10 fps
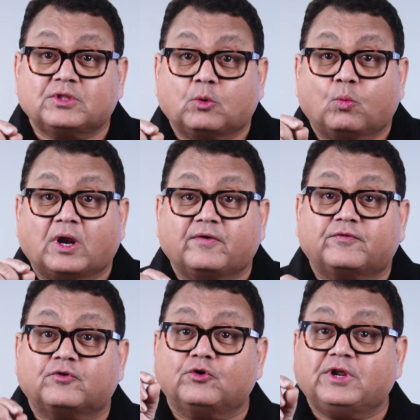that one
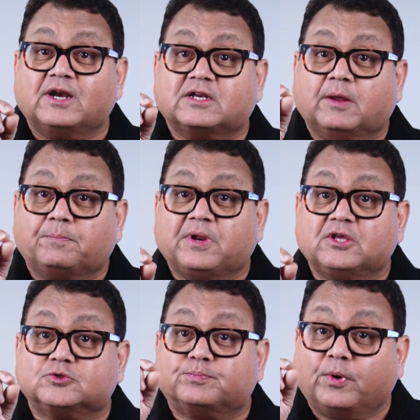of Rudyard
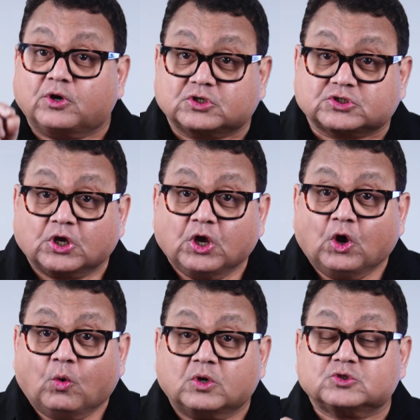Kipling's books
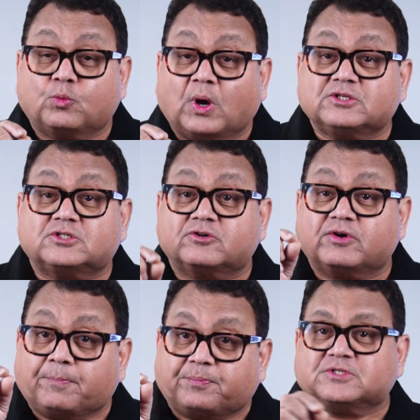was once
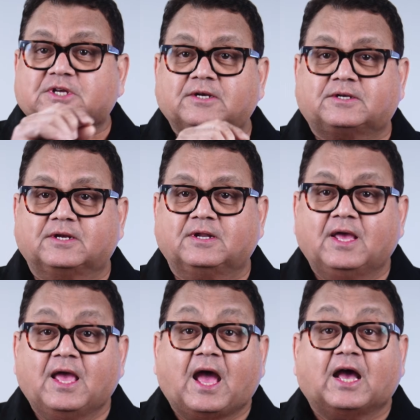represented
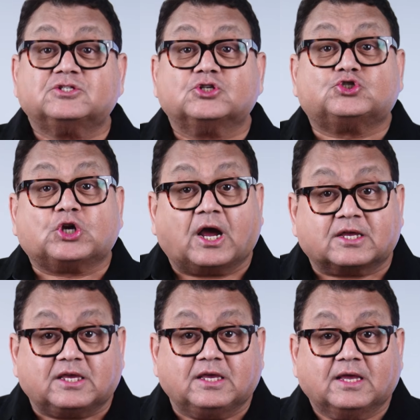as a
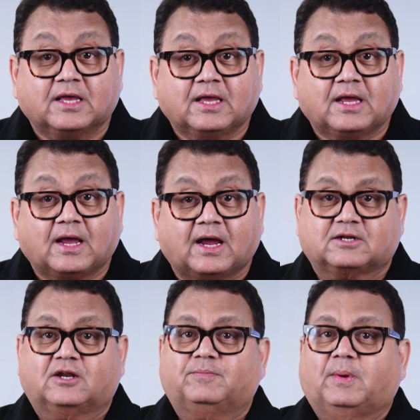Jhanke
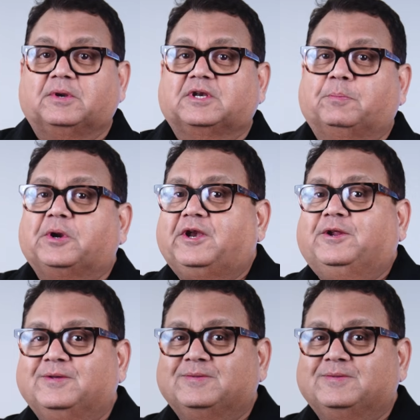at a Republic Day parade?